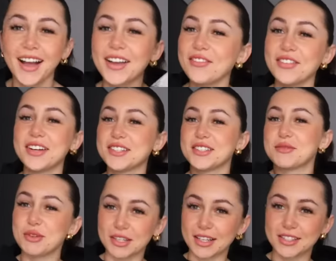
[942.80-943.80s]
I finished this
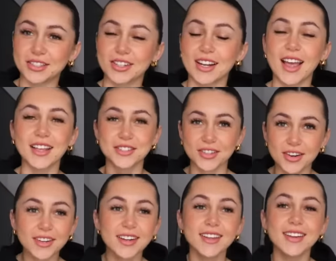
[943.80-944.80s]
book yesterday. I
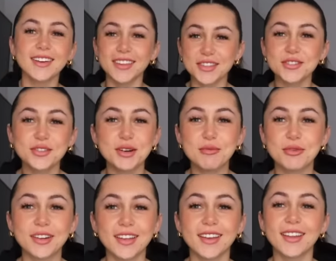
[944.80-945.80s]
started it yesterday
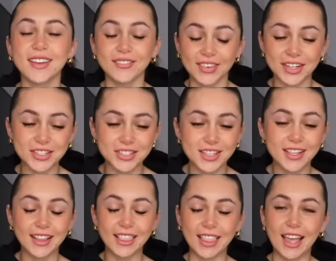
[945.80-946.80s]
morning and I finished
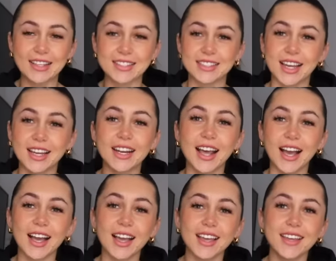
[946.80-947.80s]
it last night.
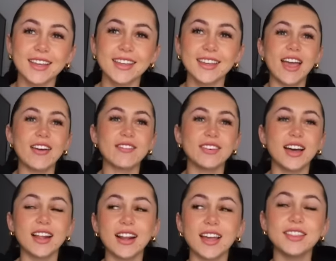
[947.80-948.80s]
I have
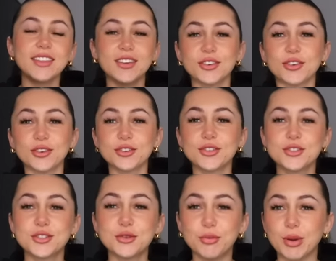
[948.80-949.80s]
not had the urge
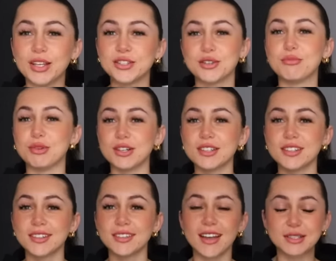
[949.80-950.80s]
to binge a
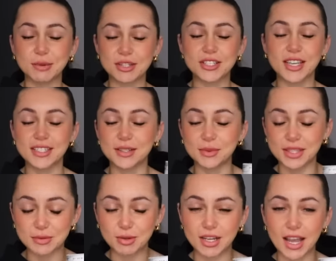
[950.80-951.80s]
book as much as I did with
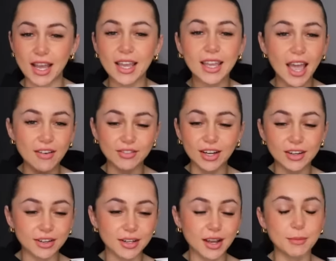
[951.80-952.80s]
this book. I have not
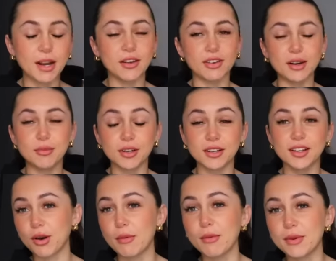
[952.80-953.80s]
read, I mean, I've read a book
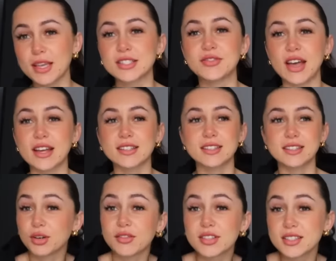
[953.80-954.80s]
probably as fast
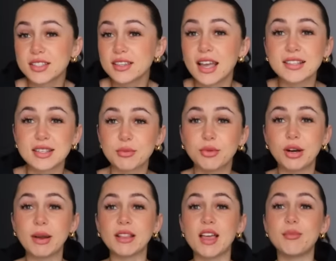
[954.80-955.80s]
previously at some point in
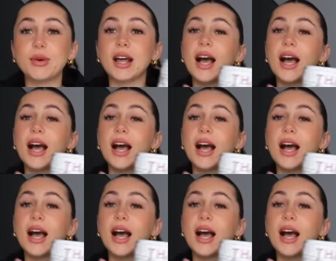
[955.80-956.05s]
my life, but